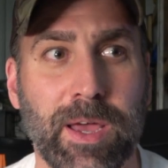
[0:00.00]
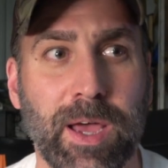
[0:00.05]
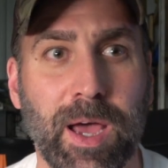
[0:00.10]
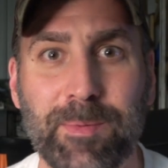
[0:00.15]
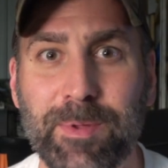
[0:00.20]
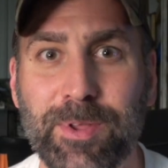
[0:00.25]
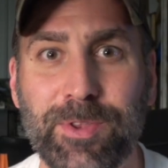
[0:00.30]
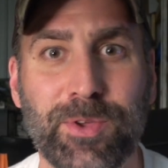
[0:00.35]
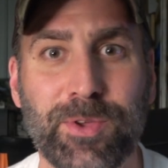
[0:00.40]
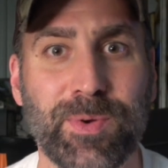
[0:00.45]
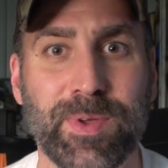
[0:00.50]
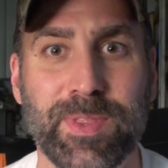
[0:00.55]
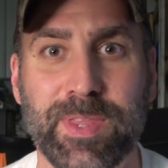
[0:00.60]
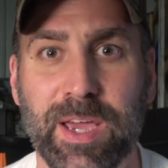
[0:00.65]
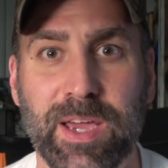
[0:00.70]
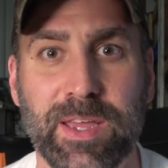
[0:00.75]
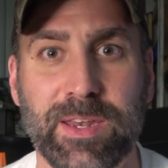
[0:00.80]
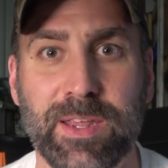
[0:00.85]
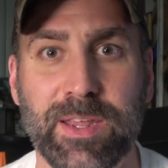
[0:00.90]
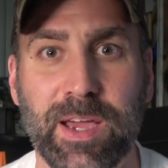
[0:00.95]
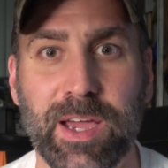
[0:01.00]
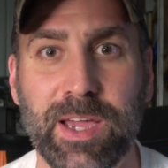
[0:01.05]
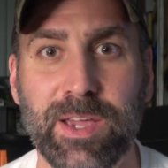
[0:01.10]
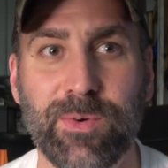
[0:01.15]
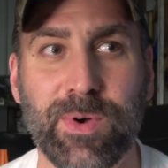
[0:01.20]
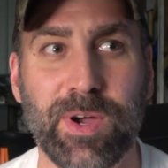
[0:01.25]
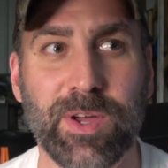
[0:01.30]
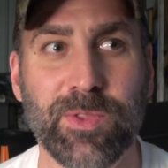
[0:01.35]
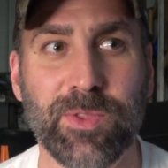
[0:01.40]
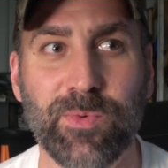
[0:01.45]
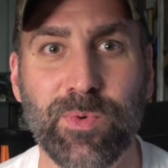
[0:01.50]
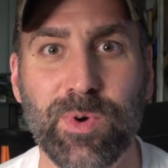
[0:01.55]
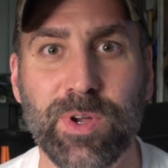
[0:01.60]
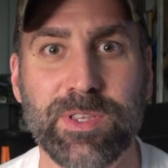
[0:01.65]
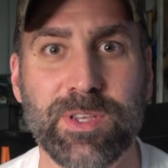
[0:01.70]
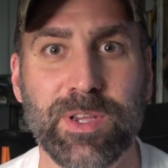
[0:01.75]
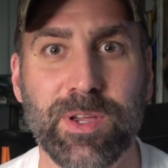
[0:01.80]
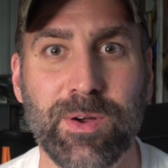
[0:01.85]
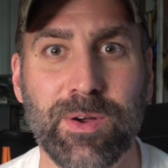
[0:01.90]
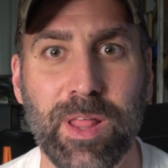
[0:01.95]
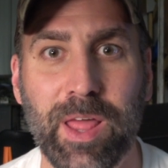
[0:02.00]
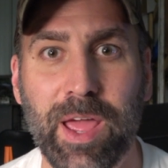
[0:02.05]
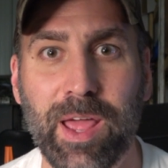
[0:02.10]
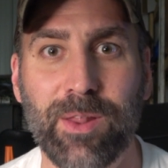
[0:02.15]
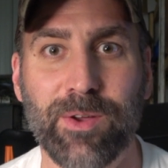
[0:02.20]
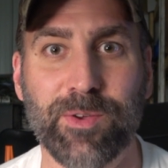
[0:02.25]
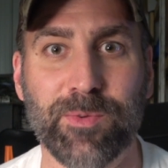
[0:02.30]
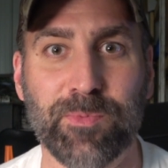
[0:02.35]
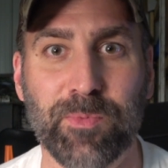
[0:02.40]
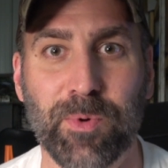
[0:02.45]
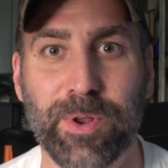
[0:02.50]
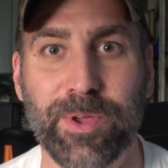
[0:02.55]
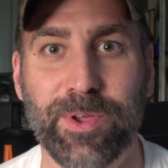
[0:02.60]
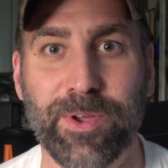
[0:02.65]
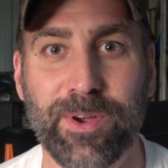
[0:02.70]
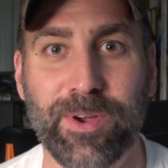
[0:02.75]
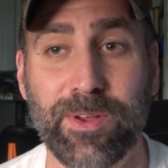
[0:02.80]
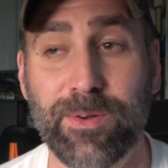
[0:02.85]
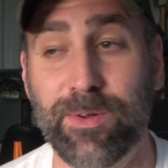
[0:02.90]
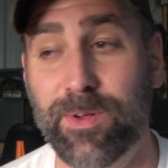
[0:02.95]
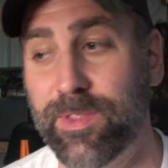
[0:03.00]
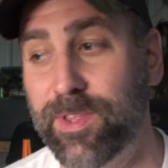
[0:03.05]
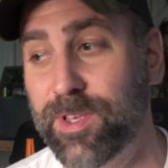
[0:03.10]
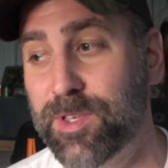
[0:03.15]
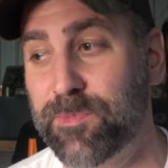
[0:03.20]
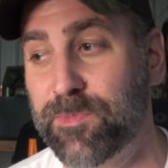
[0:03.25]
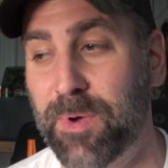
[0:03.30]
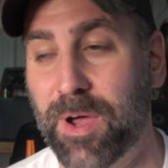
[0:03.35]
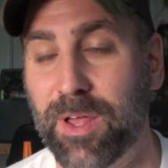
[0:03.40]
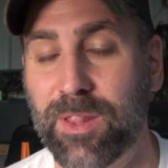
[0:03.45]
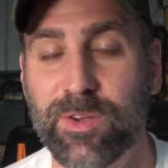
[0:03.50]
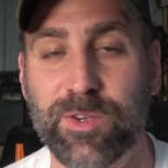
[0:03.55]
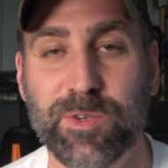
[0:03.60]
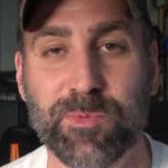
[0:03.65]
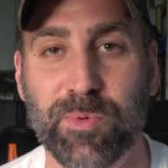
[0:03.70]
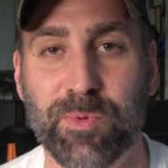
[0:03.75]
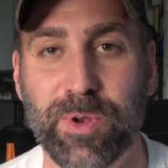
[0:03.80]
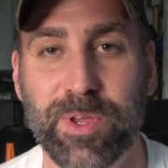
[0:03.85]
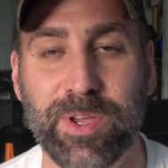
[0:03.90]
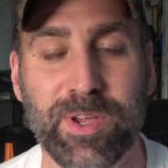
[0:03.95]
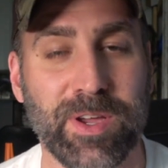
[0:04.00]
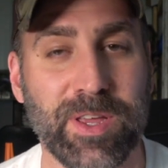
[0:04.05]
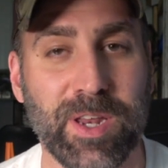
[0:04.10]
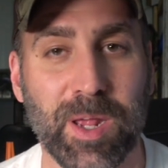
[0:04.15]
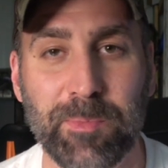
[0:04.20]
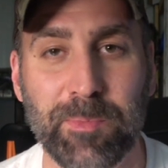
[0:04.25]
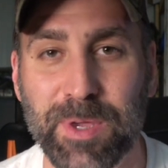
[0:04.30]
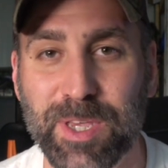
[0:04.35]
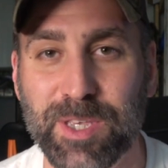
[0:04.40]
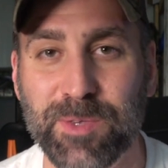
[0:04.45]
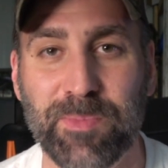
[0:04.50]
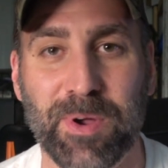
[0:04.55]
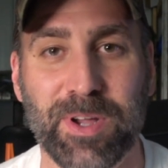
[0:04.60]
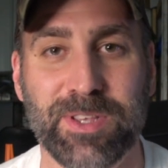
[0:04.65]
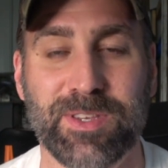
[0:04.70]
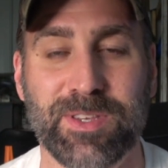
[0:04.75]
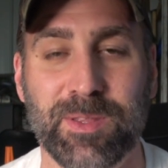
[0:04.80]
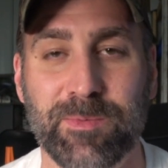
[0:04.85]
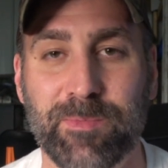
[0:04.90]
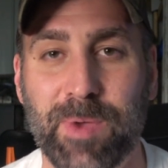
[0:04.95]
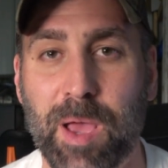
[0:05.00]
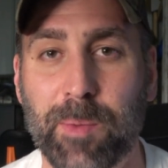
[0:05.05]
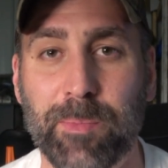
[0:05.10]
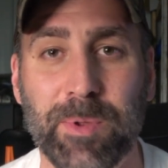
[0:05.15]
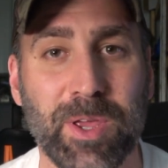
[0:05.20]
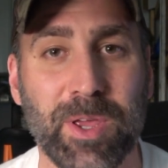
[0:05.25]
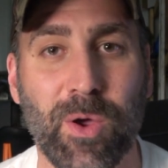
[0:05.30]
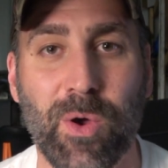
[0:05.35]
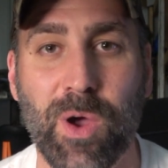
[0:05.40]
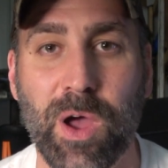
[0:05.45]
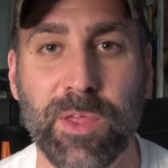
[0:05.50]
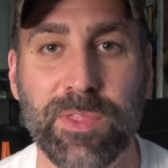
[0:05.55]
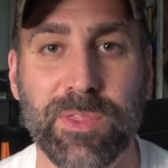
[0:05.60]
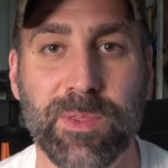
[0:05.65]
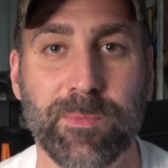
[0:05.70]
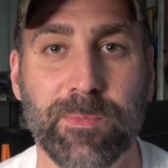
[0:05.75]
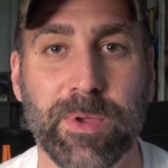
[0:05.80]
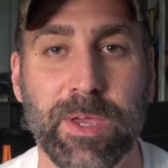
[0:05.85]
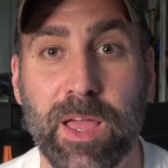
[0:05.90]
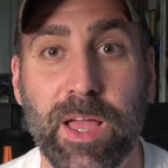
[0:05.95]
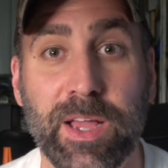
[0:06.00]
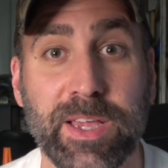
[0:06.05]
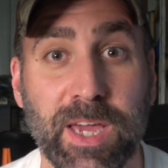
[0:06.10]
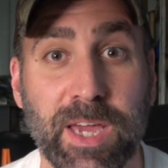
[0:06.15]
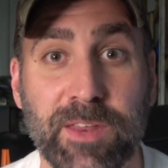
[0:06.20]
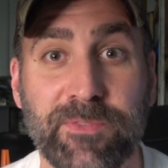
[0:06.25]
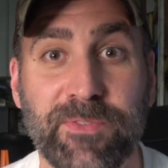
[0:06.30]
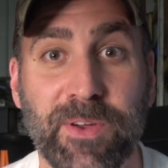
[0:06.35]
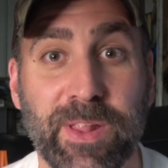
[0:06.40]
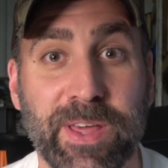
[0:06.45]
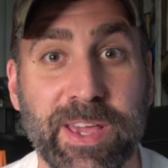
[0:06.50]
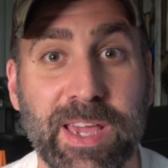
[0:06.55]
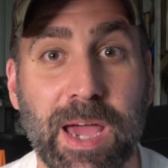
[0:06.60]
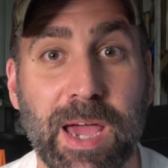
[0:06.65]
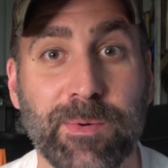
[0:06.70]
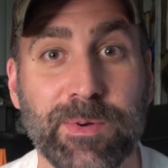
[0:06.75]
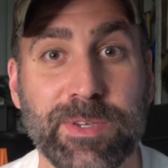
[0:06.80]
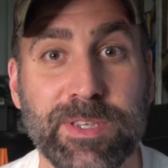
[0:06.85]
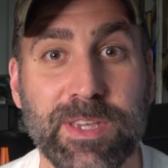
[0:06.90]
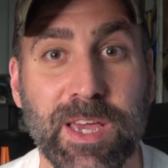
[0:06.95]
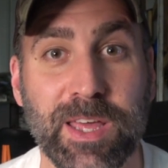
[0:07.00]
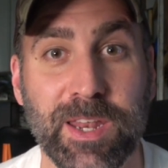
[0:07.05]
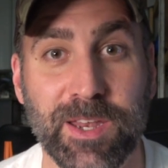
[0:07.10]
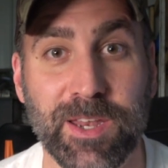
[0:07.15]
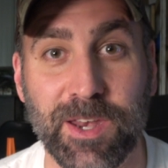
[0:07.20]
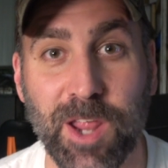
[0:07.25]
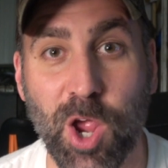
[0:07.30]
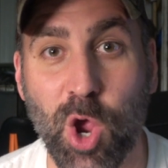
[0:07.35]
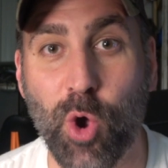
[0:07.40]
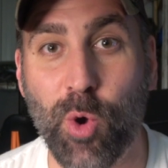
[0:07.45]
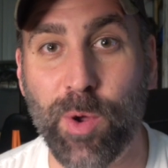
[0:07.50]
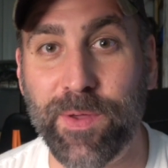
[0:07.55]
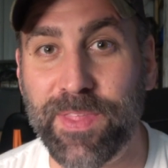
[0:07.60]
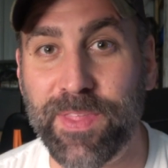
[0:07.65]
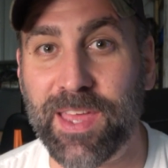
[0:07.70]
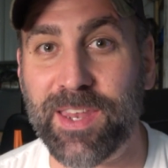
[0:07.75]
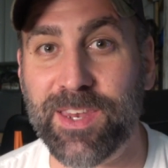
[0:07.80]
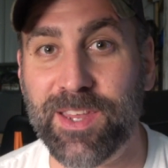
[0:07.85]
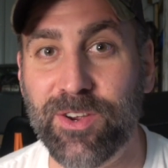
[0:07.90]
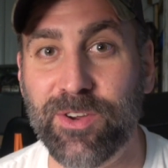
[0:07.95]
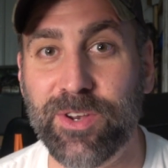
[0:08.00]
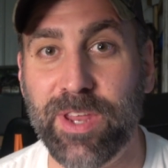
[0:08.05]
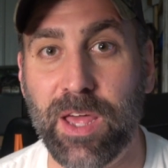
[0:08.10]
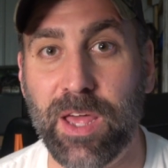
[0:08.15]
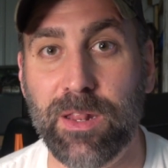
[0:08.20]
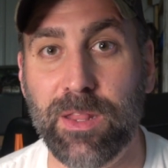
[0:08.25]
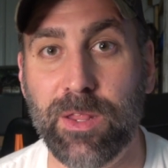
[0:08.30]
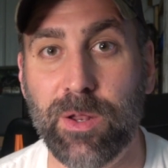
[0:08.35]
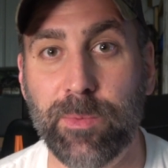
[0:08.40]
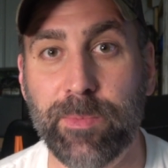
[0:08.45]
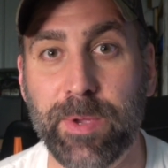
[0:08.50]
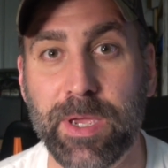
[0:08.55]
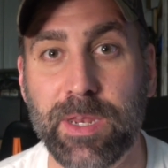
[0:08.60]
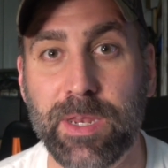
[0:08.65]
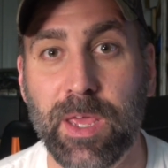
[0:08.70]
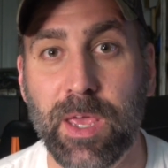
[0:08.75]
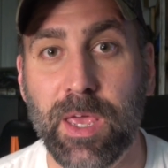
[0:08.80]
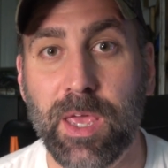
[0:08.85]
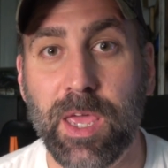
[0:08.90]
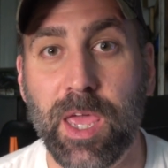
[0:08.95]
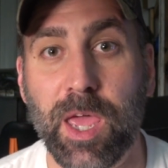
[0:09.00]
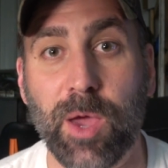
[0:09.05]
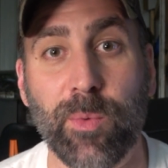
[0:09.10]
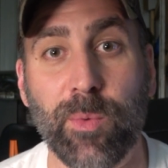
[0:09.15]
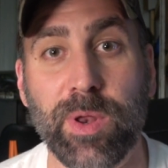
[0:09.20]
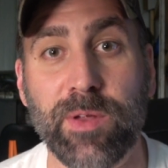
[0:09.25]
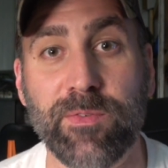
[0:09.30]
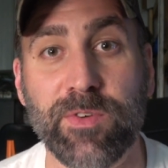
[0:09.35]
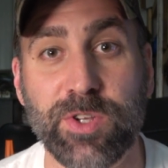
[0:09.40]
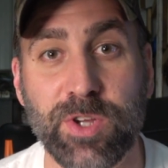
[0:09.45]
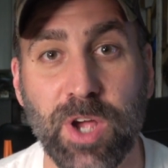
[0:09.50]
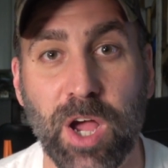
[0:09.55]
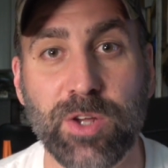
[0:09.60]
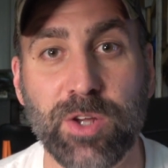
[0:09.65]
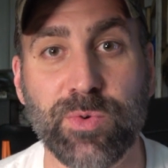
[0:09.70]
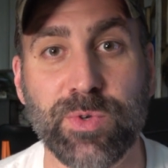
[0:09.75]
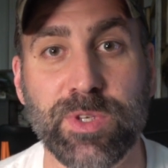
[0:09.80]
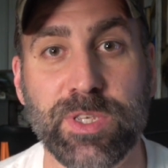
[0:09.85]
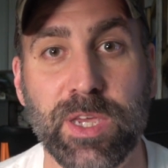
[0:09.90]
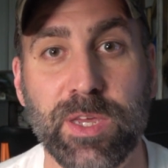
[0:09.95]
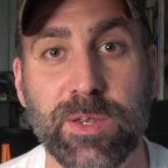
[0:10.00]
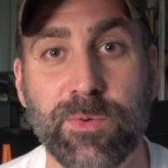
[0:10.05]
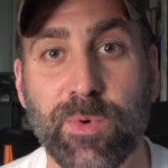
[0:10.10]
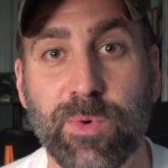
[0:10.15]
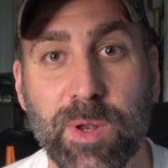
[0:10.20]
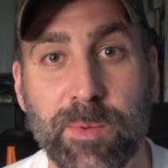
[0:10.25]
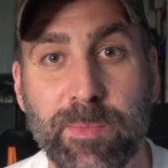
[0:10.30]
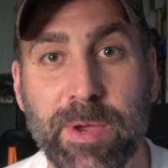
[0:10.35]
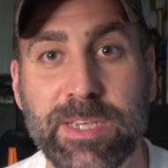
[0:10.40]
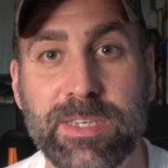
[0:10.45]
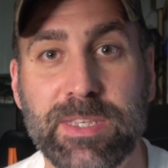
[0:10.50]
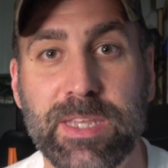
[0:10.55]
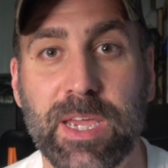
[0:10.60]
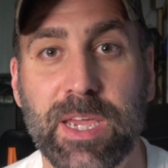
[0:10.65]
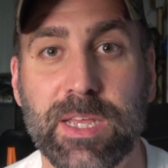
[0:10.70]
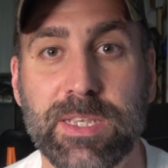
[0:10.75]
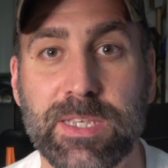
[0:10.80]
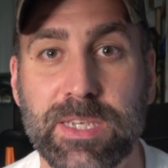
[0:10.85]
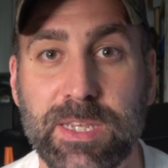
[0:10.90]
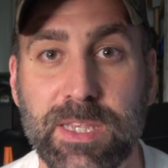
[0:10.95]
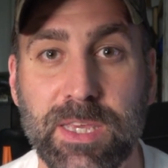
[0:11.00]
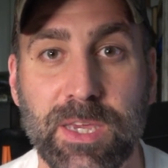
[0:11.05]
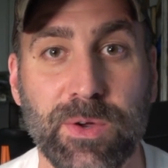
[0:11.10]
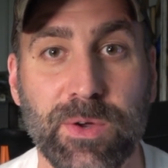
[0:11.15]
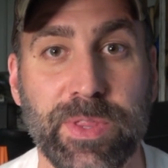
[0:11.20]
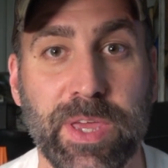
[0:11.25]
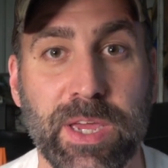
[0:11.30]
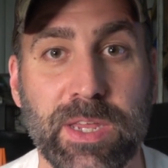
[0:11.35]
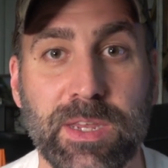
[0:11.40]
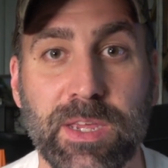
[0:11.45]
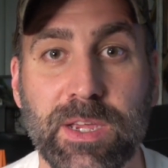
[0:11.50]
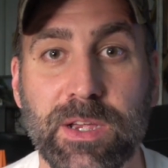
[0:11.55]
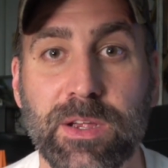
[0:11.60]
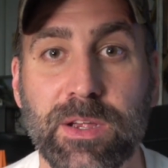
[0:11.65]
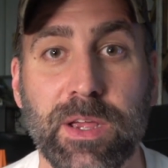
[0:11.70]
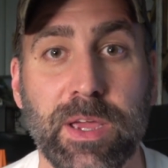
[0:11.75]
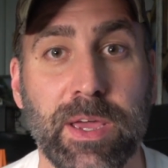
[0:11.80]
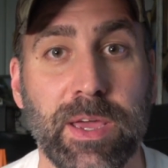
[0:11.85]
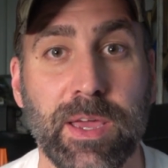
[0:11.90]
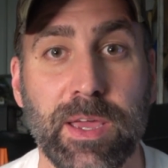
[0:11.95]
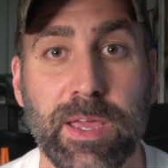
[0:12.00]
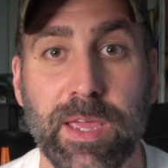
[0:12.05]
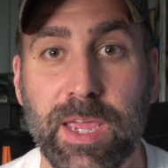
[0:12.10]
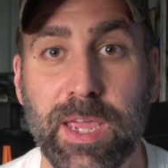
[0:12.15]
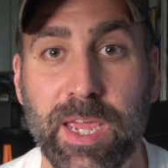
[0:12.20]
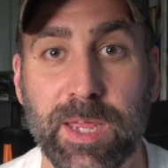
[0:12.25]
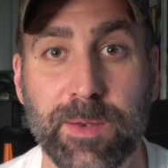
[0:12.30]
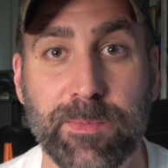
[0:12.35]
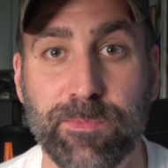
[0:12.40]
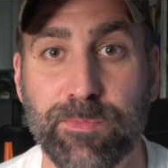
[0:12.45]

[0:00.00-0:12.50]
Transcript: I'm not doing that. I go out in the woods and go, well, that looks pretty good. Well, this spot looks pretty good. I pick spots on the map and I go hunt them. I kind of felt like I was kind of narrowing that deer down a little bit. And whenever Josh was in one of my stands and killed that deer, it